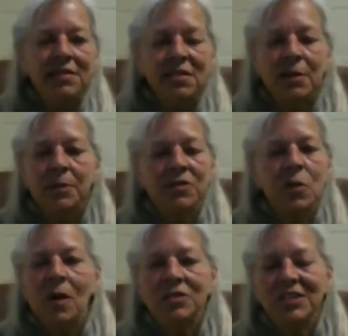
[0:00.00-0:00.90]
and summer
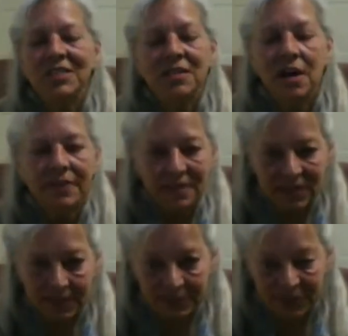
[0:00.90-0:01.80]
squash, it's not the
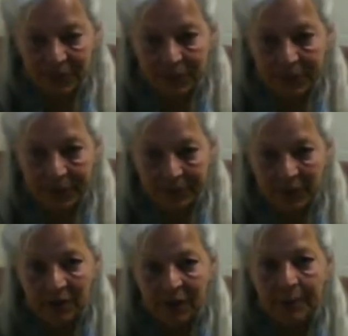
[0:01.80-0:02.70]
same story. I'm
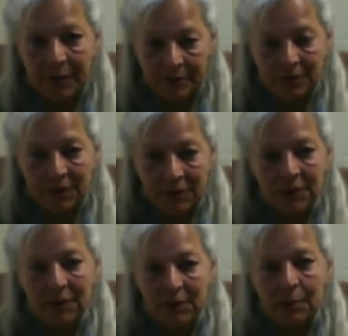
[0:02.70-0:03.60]
talking about
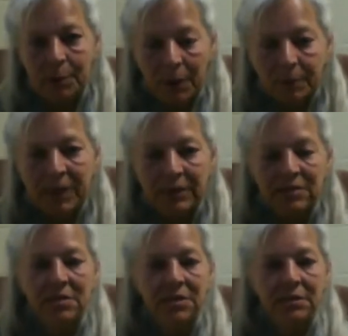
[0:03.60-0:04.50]

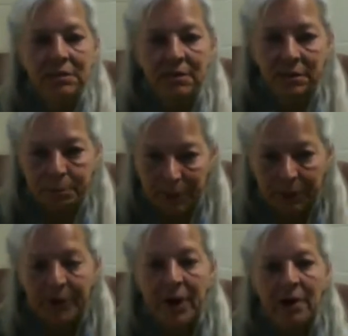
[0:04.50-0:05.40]
pumpkins and
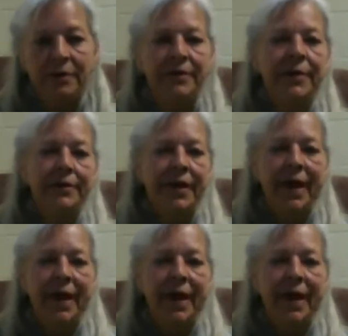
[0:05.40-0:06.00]
butternut and